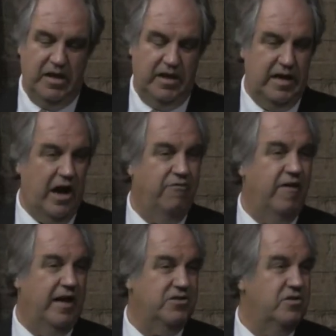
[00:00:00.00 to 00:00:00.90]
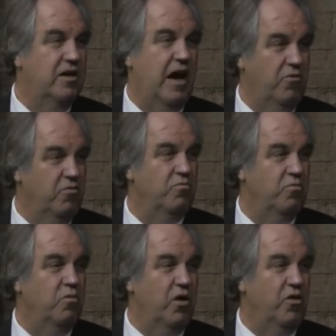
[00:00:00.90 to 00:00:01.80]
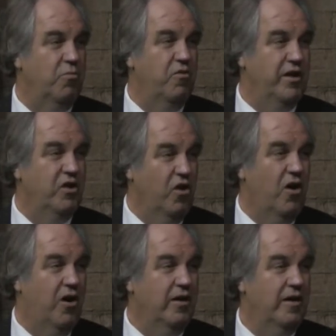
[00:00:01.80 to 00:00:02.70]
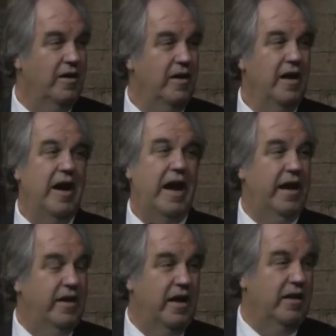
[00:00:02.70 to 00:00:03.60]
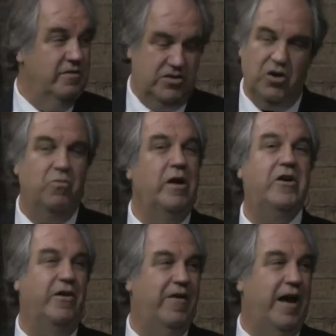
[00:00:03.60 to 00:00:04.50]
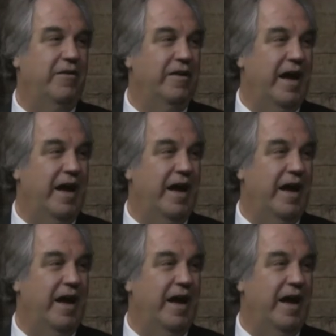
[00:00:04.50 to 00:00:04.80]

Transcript: how well they're moving along, and so we could have had